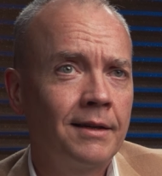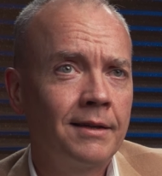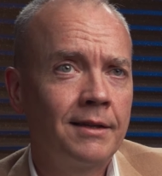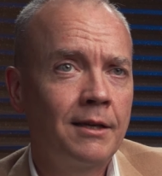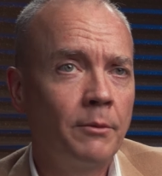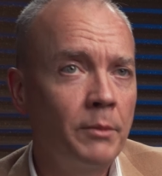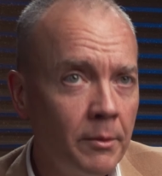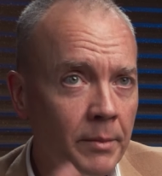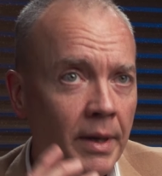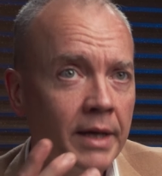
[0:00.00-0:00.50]

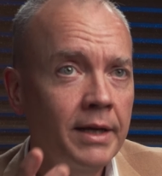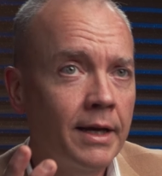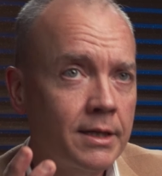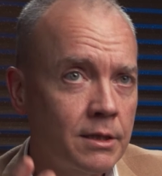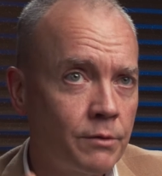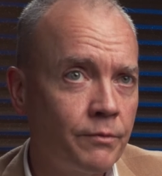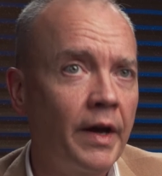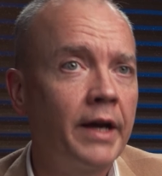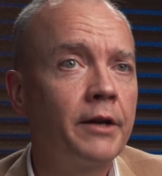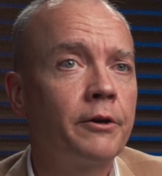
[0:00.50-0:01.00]
Give me my
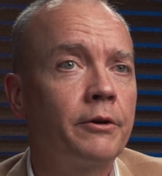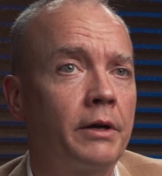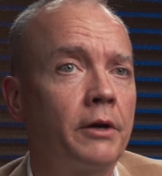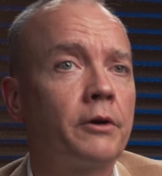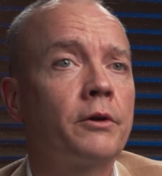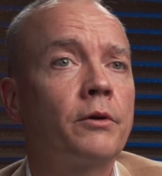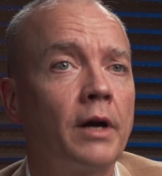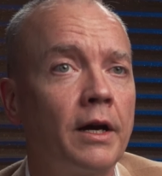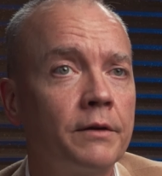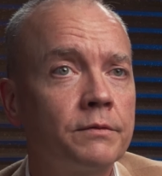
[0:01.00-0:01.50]
next fighter
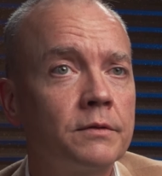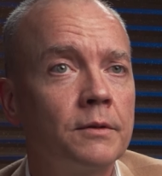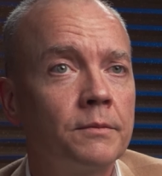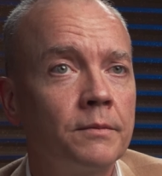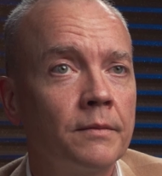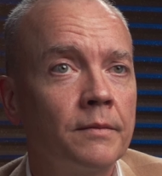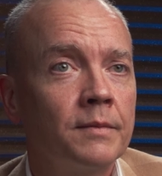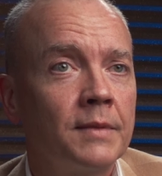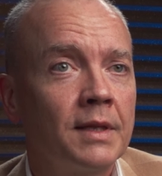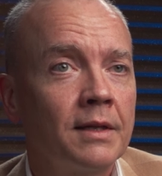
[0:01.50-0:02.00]
aircraft.
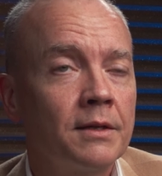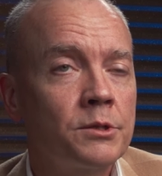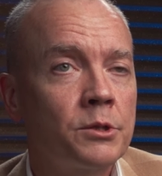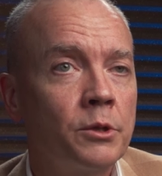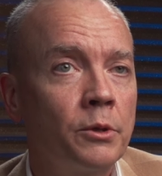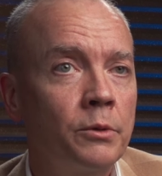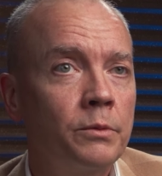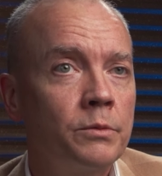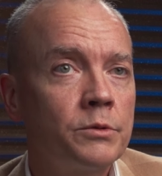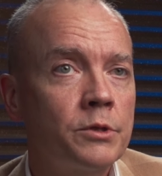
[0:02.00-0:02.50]

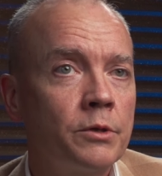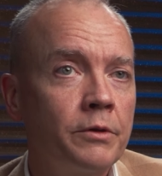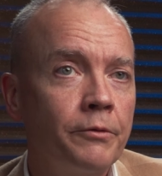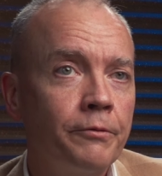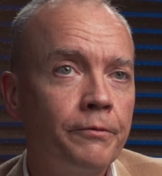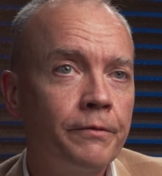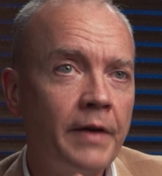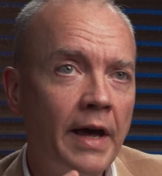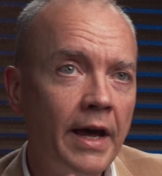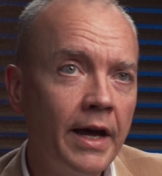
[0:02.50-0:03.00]
So the
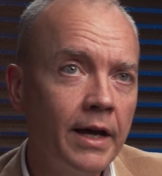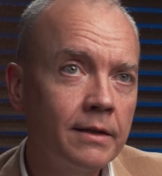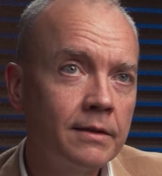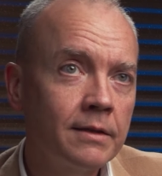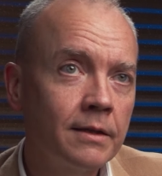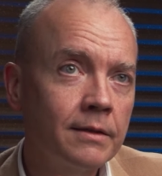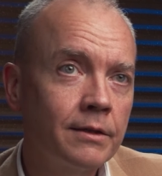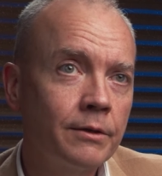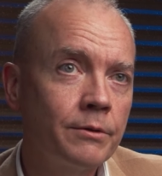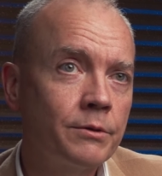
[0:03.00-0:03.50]
fact
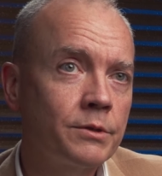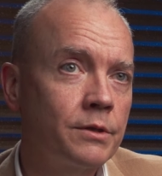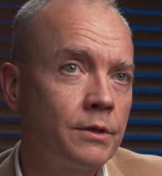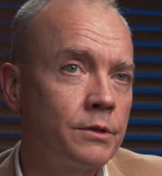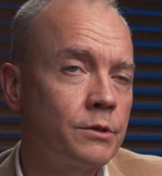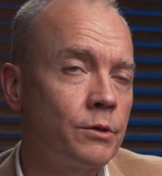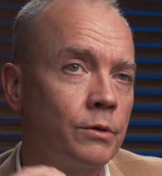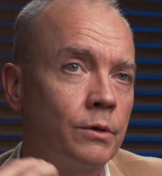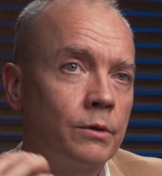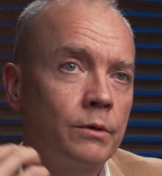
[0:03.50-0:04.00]
that there's
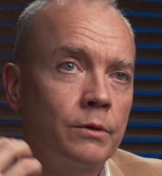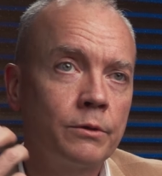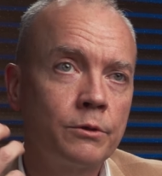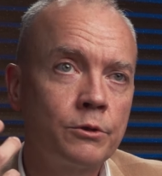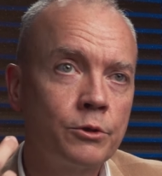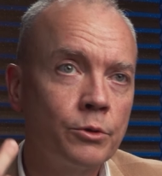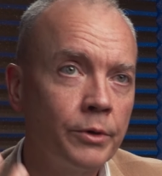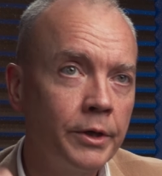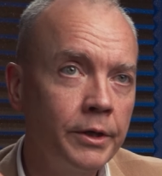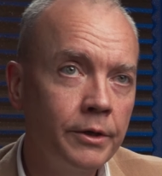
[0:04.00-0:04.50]
this whole
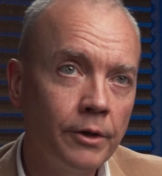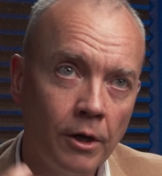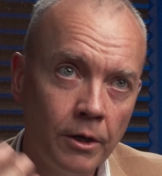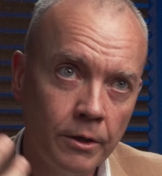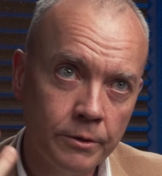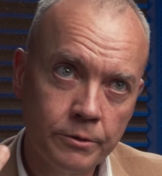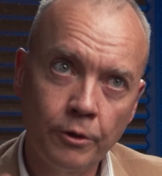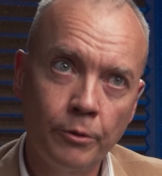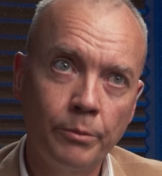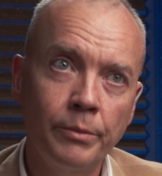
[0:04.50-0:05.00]
joint
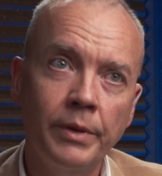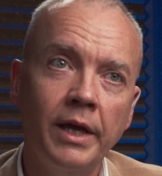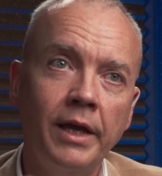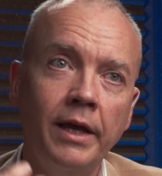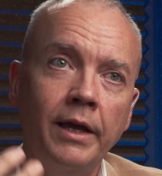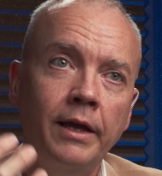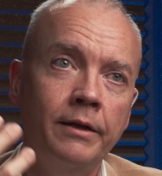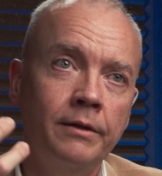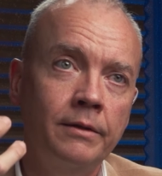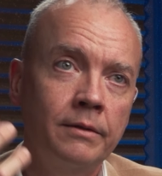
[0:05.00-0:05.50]

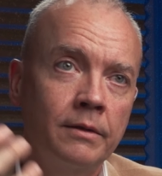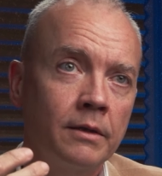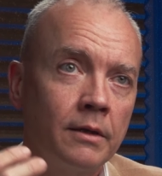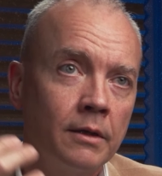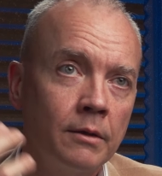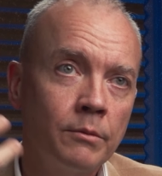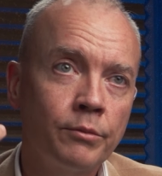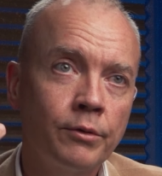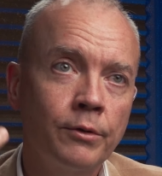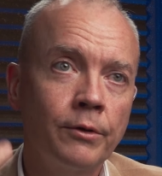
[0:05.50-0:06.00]
all-domain
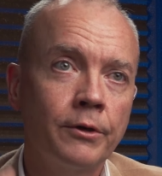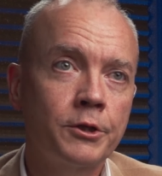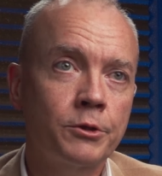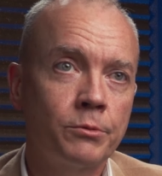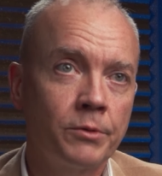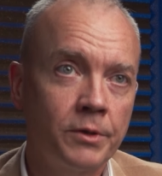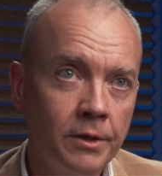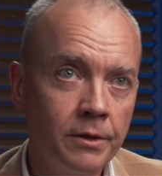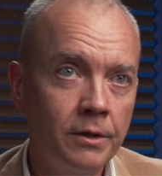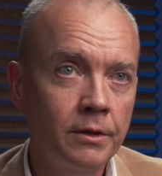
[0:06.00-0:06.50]
push
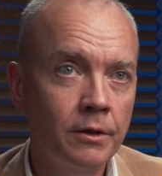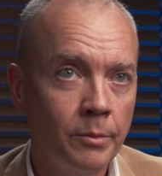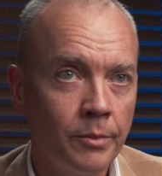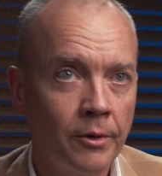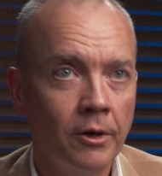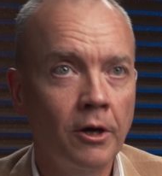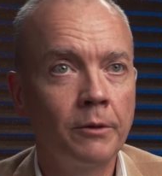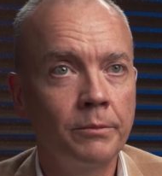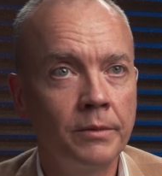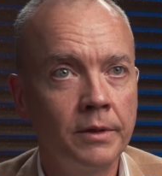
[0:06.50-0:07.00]
within the
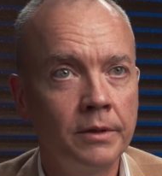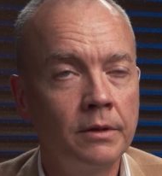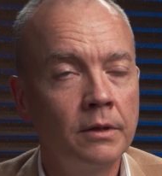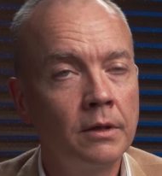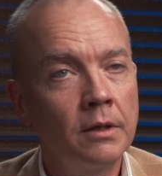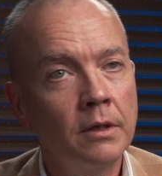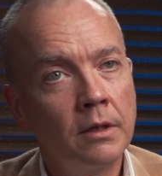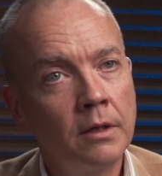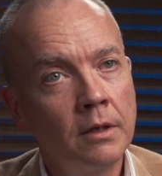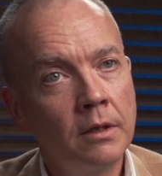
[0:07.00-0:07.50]
department
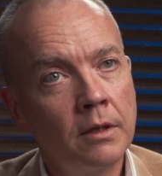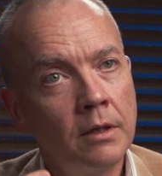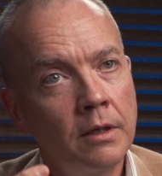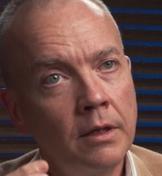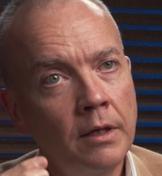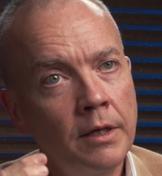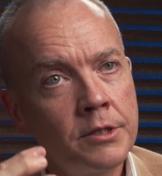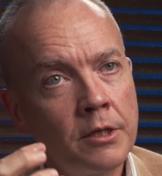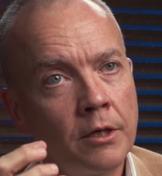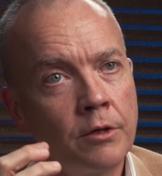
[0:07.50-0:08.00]

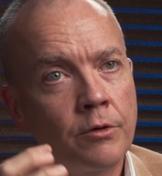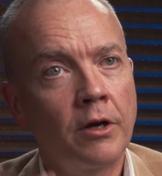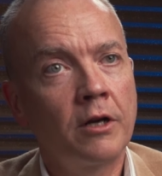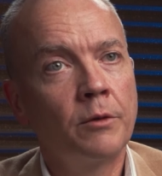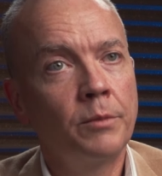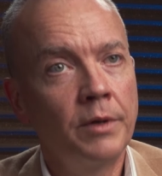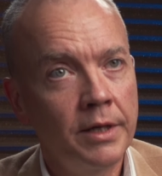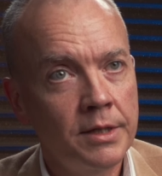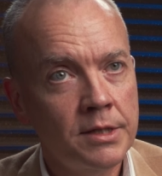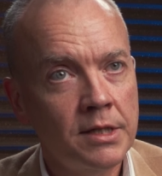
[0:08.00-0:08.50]
is
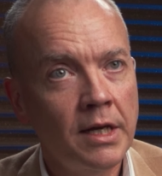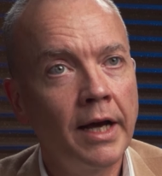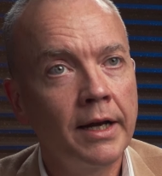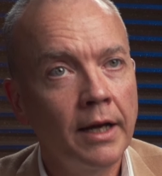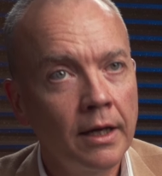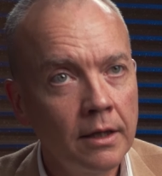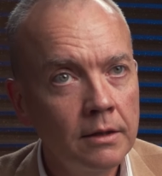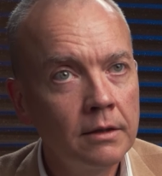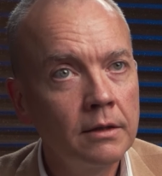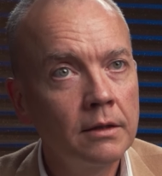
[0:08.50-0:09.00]
incredibly
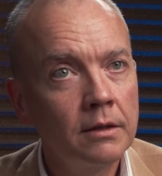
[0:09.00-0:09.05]
exciting.